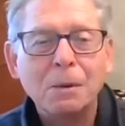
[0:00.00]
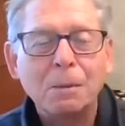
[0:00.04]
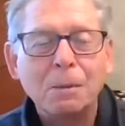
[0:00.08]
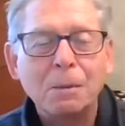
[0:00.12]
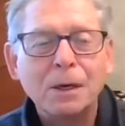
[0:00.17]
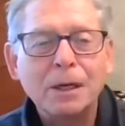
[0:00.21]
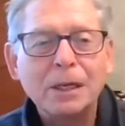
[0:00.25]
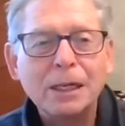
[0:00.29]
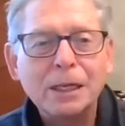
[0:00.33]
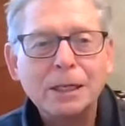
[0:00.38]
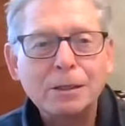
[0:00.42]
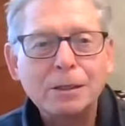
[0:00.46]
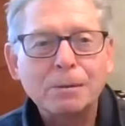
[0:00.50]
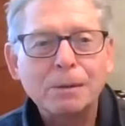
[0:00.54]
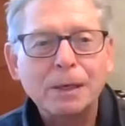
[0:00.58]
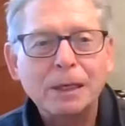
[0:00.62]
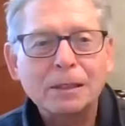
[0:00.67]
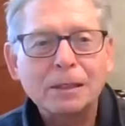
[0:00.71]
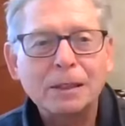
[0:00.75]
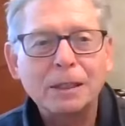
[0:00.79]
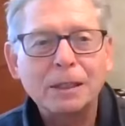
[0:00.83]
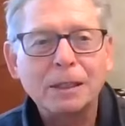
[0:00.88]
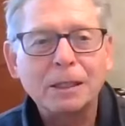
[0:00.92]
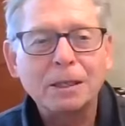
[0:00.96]
Well,
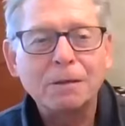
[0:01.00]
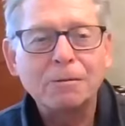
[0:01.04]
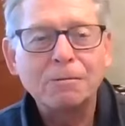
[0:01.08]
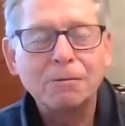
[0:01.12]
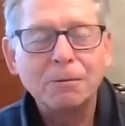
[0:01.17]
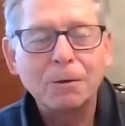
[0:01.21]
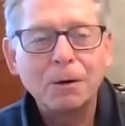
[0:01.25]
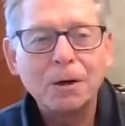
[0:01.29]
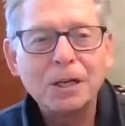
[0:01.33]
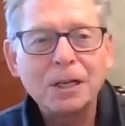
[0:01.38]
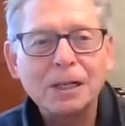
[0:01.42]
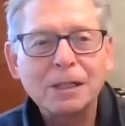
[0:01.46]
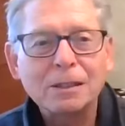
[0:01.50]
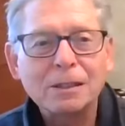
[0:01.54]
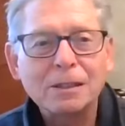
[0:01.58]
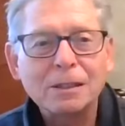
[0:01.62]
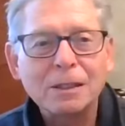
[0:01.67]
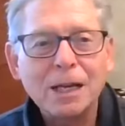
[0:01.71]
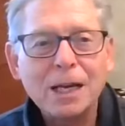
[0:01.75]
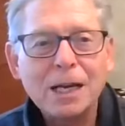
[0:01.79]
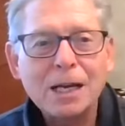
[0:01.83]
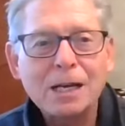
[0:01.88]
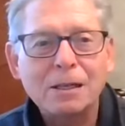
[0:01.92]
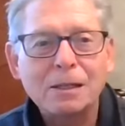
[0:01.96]
interestingly, 4 years
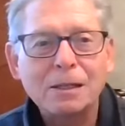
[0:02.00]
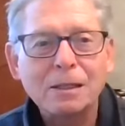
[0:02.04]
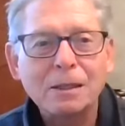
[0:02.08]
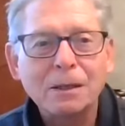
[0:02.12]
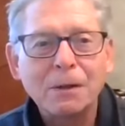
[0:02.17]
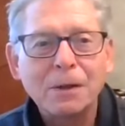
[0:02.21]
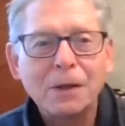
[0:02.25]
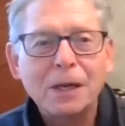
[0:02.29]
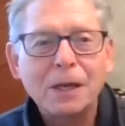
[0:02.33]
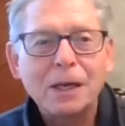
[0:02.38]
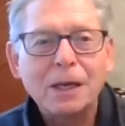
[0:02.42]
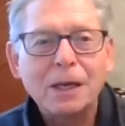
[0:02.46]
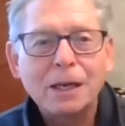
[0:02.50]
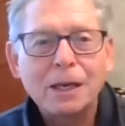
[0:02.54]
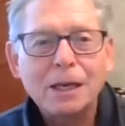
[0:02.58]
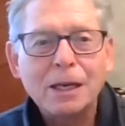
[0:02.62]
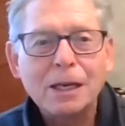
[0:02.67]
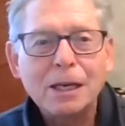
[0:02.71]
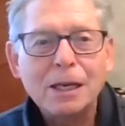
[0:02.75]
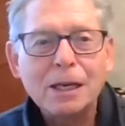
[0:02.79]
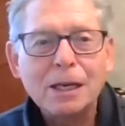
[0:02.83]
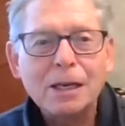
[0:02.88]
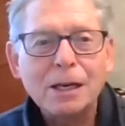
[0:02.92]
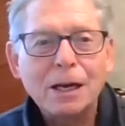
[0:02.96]
later,
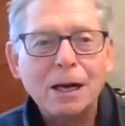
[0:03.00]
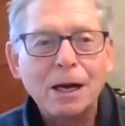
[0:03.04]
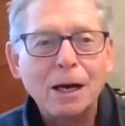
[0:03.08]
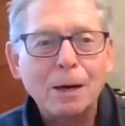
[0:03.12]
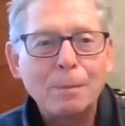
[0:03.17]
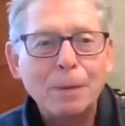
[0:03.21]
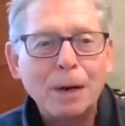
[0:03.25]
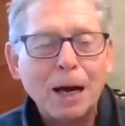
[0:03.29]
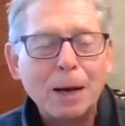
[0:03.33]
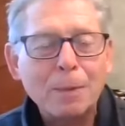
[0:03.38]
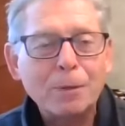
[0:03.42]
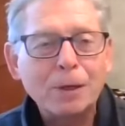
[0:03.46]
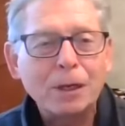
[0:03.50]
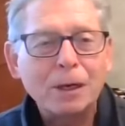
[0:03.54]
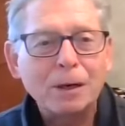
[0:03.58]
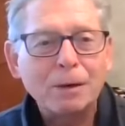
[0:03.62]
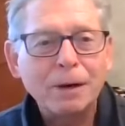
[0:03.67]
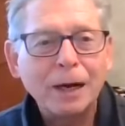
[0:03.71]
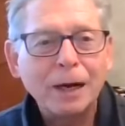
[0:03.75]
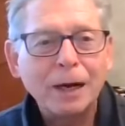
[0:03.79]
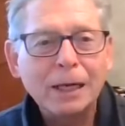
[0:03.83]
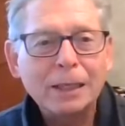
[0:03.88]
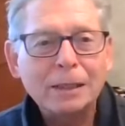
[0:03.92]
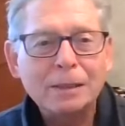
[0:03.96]
he
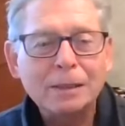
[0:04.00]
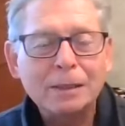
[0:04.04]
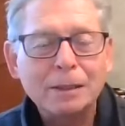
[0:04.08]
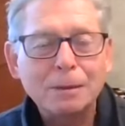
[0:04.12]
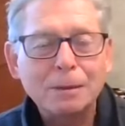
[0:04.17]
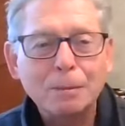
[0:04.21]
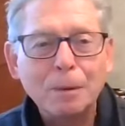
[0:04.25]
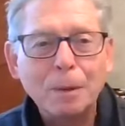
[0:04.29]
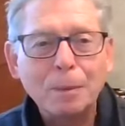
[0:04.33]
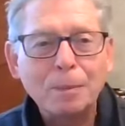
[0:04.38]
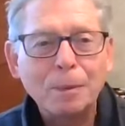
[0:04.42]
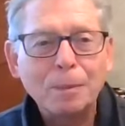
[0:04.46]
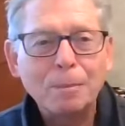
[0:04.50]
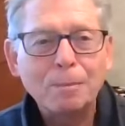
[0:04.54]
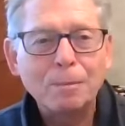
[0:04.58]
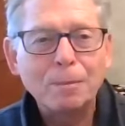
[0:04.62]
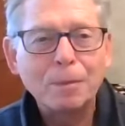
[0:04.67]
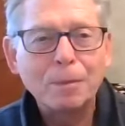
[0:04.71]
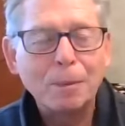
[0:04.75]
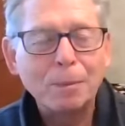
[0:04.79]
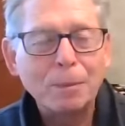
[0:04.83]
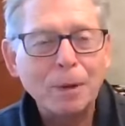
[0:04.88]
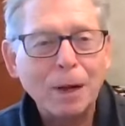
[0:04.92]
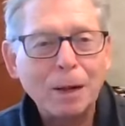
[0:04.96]
popularized the
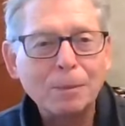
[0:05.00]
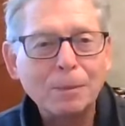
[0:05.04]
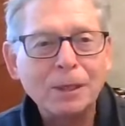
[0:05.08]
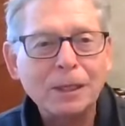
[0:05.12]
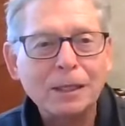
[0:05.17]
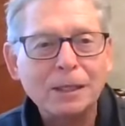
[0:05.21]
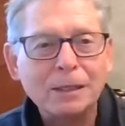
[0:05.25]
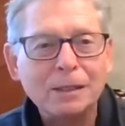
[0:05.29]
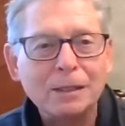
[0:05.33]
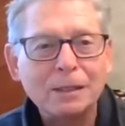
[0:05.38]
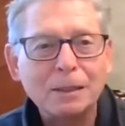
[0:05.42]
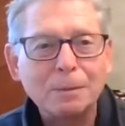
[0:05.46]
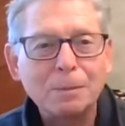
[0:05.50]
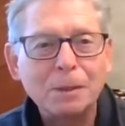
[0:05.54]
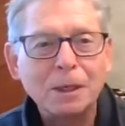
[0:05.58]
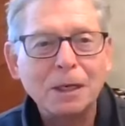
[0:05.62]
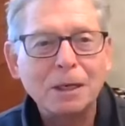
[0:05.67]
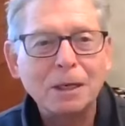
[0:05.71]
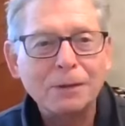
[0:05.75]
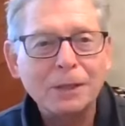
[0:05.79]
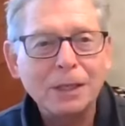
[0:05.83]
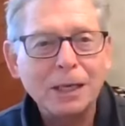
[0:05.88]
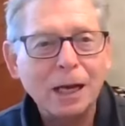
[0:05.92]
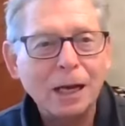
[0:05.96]
Republican
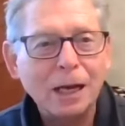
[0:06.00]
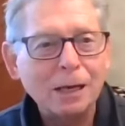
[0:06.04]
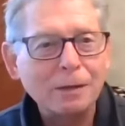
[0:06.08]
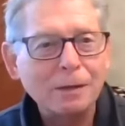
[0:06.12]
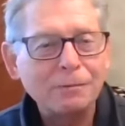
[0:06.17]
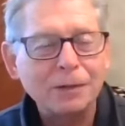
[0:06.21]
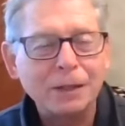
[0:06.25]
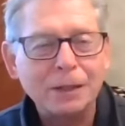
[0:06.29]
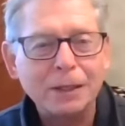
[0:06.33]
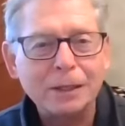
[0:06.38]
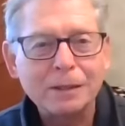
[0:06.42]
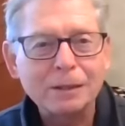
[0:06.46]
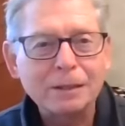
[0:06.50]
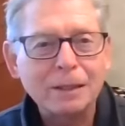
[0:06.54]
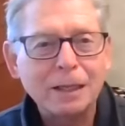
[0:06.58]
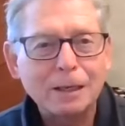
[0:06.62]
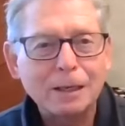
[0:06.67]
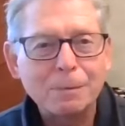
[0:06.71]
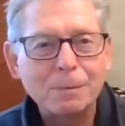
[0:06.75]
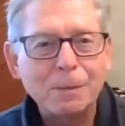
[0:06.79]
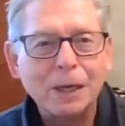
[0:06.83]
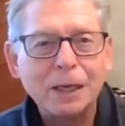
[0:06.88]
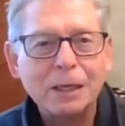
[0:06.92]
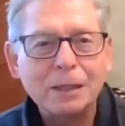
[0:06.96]
symbol of the elephant. Isn't
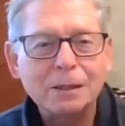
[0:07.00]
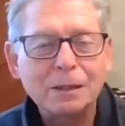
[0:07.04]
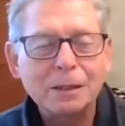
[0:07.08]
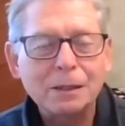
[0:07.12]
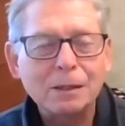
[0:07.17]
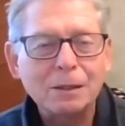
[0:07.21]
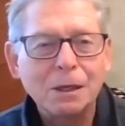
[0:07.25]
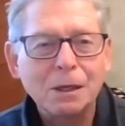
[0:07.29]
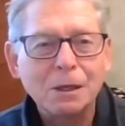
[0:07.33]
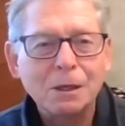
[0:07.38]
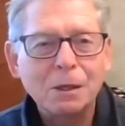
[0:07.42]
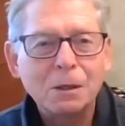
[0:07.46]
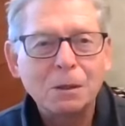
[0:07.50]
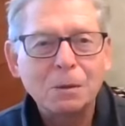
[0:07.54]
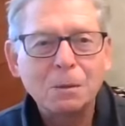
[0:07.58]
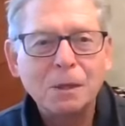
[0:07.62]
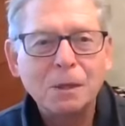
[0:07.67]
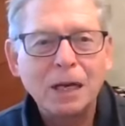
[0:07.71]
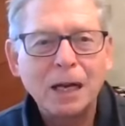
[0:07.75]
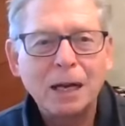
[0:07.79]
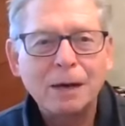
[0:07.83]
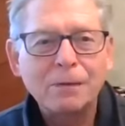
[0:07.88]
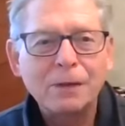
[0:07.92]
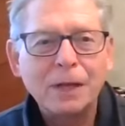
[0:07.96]
that amazing? Who
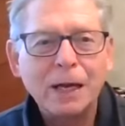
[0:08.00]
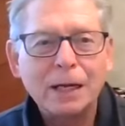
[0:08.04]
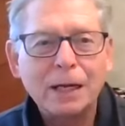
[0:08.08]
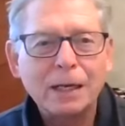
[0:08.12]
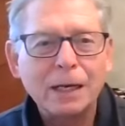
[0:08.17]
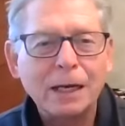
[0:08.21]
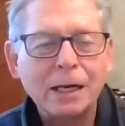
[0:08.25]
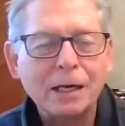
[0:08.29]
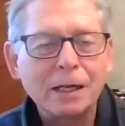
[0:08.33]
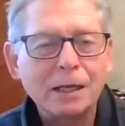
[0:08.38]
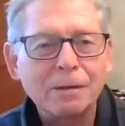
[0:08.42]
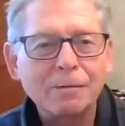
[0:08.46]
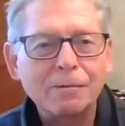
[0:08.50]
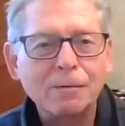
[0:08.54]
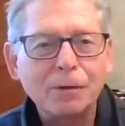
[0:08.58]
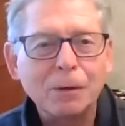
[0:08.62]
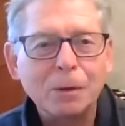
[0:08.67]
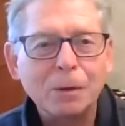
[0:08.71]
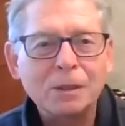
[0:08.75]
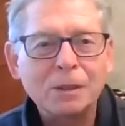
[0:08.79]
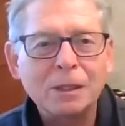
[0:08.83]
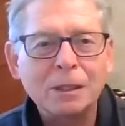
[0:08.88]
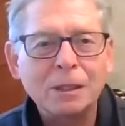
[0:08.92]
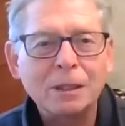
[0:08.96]
would have that kind of
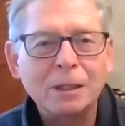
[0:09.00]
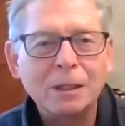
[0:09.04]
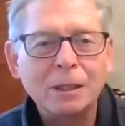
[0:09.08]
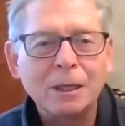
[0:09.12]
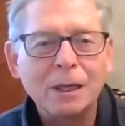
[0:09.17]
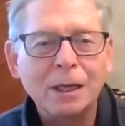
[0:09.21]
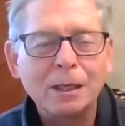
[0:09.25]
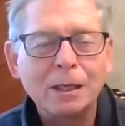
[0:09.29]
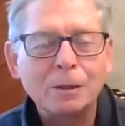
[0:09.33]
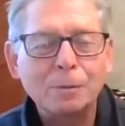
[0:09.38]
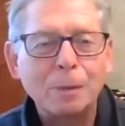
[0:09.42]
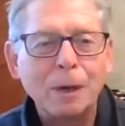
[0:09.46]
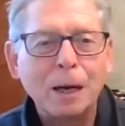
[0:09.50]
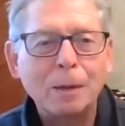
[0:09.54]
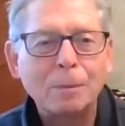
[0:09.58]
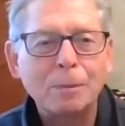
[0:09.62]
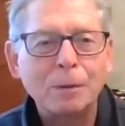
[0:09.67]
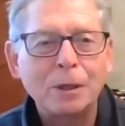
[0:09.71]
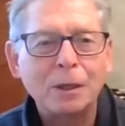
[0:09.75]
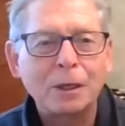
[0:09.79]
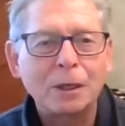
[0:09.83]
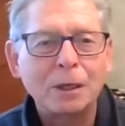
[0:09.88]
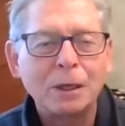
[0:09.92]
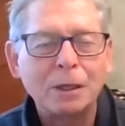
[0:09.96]
influence in today's
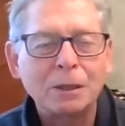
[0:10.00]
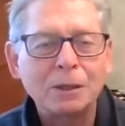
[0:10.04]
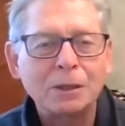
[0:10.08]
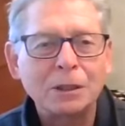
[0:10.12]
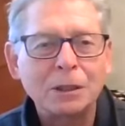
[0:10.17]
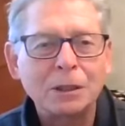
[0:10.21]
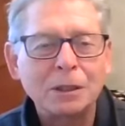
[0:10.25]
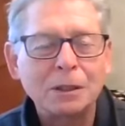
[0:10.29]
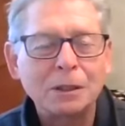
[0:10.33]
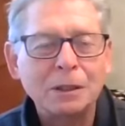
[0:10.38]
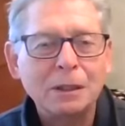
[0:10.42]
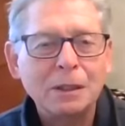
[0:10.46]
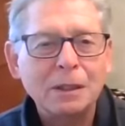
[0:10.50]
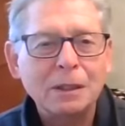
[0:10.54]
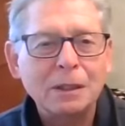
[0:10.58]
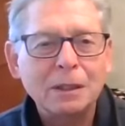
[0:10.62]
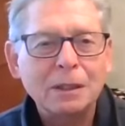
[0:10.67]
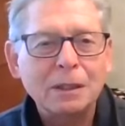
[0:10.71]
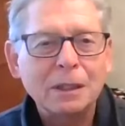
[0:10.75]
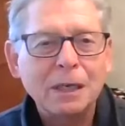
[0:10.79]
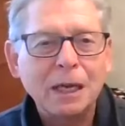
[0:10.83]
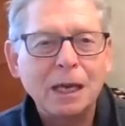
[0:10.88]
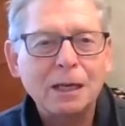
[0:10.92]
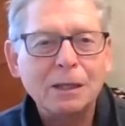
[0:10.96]
popular culture?
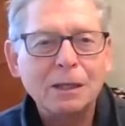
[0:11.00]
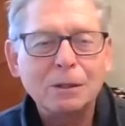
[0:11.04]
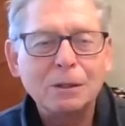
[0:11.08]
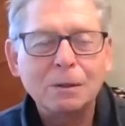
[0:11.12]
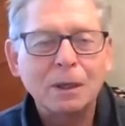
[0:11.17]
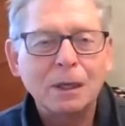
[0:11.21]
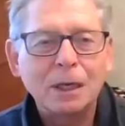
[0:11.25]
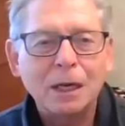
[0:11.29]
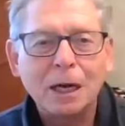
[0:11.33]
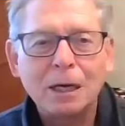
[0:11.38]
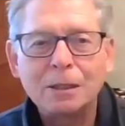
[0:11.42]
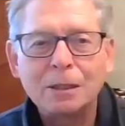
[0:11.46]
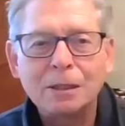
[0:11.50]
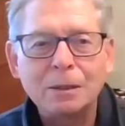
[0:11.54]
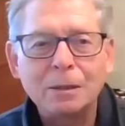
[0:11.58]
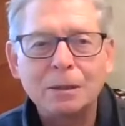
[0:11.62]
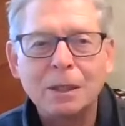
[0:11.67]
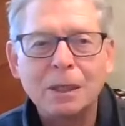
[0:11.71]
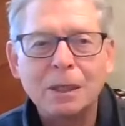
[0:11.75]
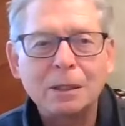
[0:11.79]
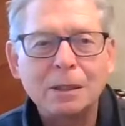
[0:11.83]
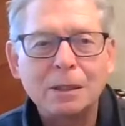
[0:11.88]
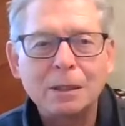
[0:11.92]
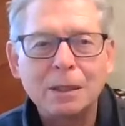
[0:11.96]
Can't do a
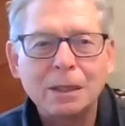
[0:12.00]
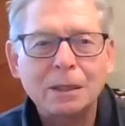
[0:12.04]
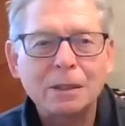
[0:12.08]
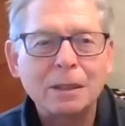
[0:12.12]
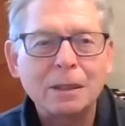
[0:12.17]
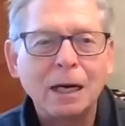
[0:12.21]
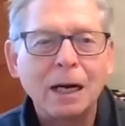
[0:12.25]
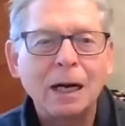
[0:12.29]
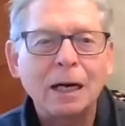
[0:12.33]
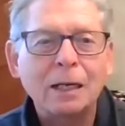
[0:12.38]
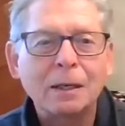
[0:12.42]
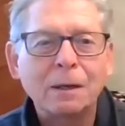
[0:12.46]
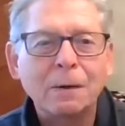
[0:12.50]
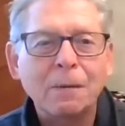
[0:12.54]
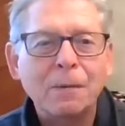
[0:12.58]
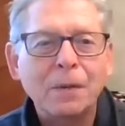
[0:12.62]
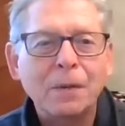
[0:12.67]
cartoon on TikTok.